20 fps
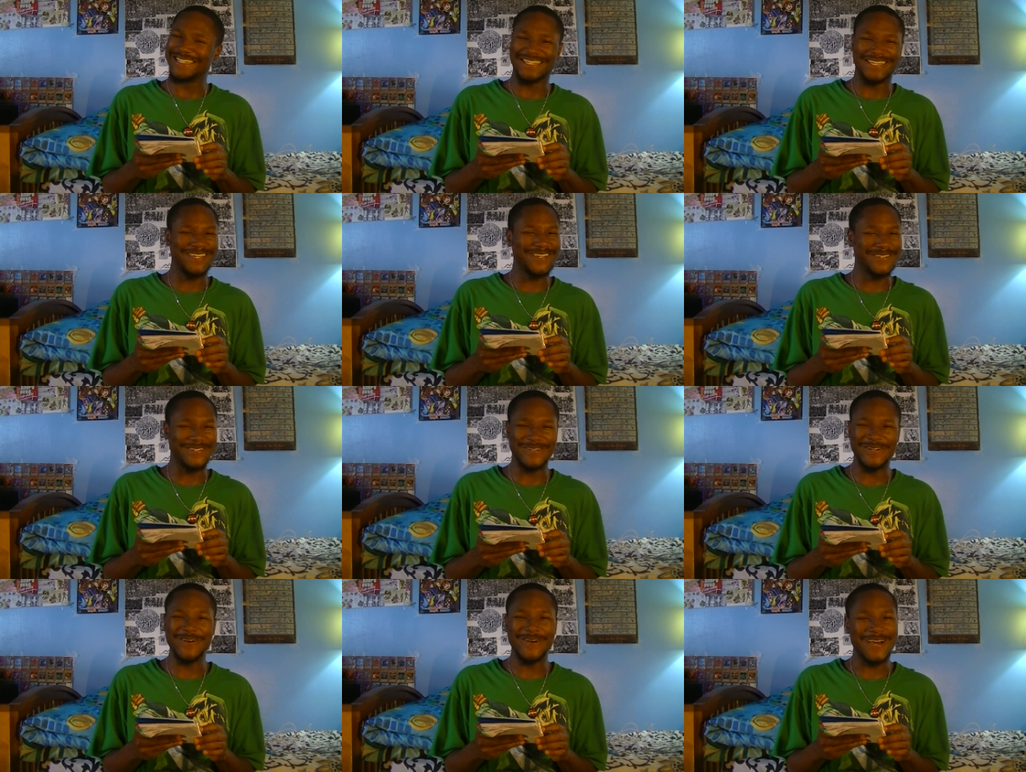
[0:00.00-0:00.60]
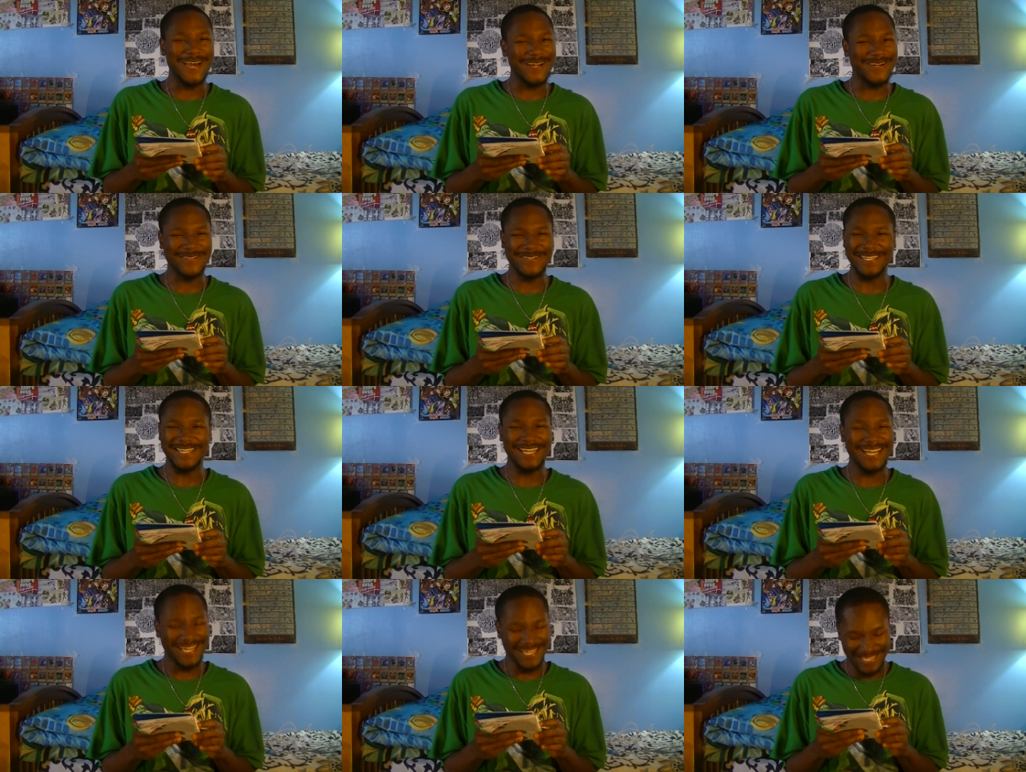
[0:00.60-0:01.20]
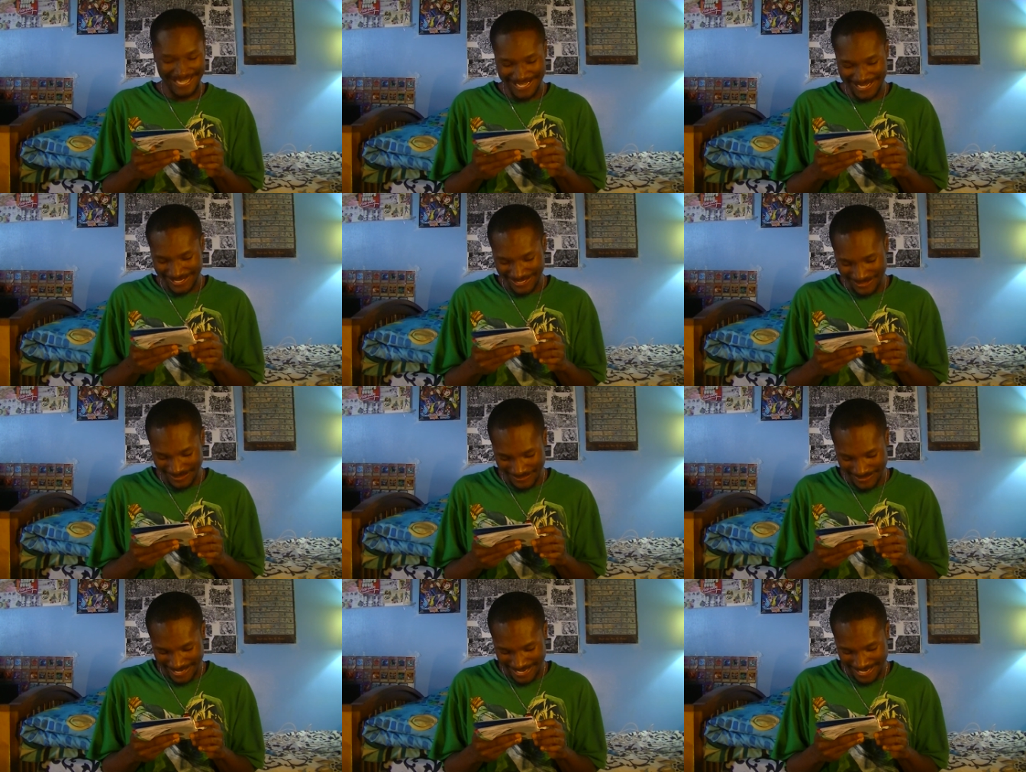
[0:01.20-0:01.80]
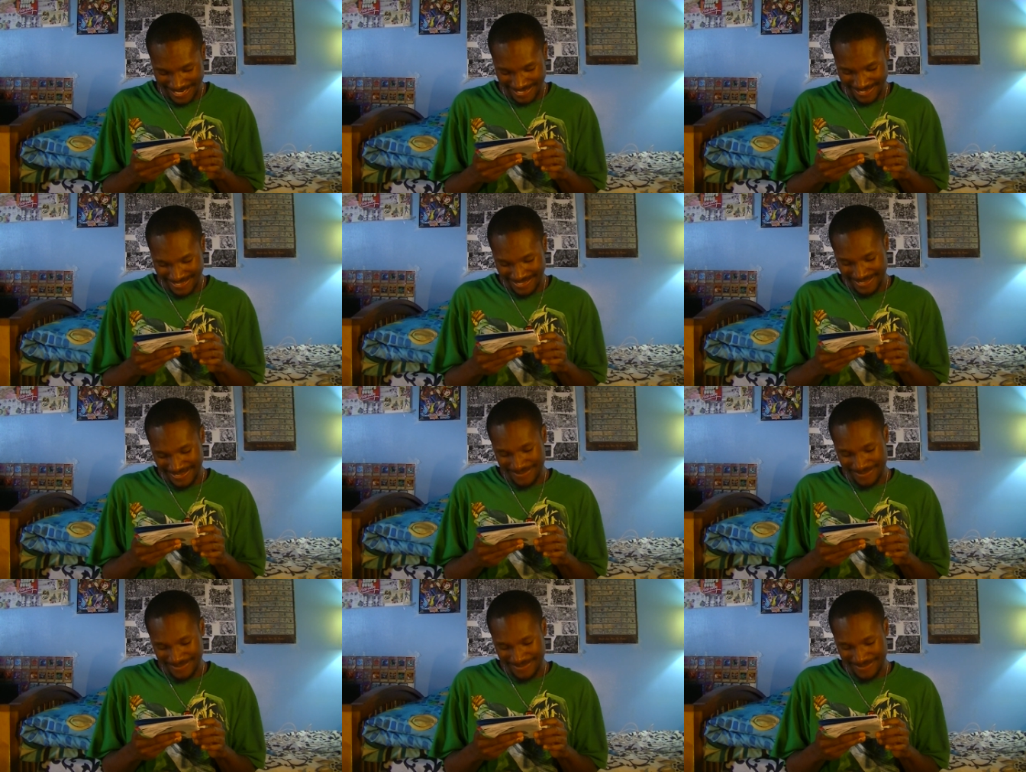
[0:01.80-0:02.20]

I don't know. I don't think I can do that.